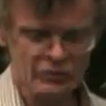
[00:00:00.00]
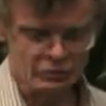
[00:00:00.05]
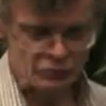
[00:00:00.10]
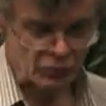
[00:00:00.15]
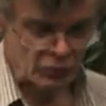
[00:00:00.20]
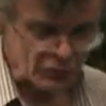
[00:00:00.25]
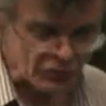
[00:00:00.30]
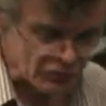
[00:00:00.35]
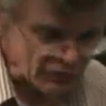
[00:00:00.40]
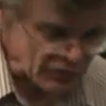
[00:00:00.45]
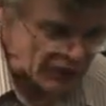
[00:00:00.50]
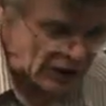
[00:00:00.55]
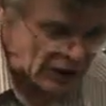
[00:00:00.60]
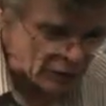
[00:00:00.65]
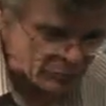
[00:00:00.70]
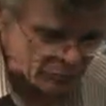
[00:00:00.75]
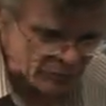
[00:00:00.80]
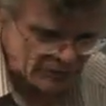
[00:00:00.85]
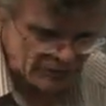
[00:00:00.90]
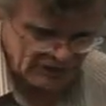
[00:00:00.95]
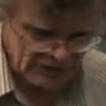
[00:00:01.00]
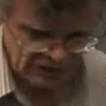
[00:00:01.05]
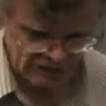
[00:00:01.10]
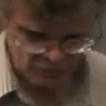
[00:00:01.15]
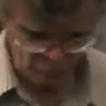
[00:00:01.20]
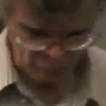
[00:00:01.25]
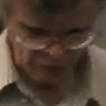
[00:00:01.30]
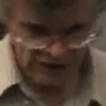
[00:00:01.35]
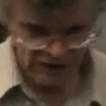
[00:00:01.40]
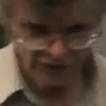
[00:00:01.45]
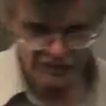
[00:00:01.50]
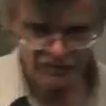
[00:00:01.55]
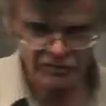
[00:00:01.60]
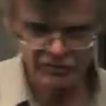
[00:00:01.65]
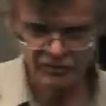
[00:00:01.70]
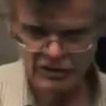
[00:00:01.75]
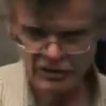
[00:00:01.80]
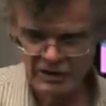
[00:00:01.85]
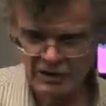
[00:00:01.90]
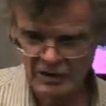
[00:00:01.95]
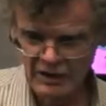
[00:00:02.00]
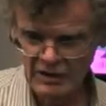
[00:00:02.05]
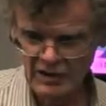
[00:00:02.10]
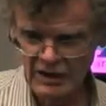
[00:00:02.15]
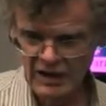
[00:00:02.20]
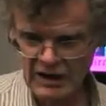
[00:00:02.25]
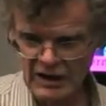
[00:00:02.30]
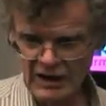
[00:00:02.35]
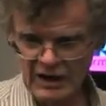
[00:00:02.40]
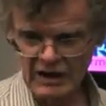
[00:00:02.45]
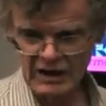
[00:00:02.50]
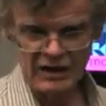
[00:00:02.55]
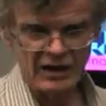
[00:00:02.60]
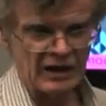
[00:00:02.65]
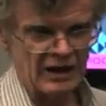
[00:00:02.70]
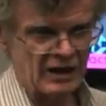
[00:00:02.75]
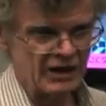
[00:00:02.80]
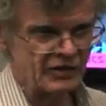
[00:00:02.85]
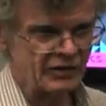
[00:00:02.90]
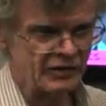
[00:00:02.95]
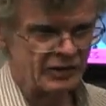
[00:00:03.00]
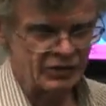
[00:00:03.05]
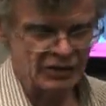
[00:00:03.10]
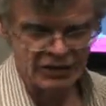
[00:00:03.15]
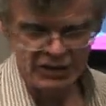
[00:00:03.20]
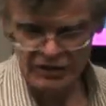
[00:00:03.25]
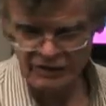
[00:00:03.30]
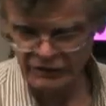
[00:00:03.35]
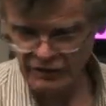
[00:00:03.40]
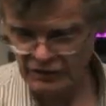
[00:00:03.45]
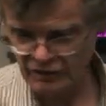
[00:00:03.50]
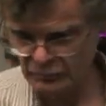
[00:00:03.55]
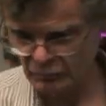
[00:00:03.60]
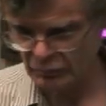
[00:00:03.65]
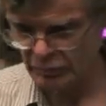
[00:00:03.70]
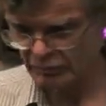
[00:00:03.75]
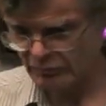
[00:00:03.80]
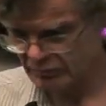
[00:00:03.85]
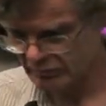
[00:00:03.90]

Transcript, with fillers: a or develop, embellish, a, a theory of a,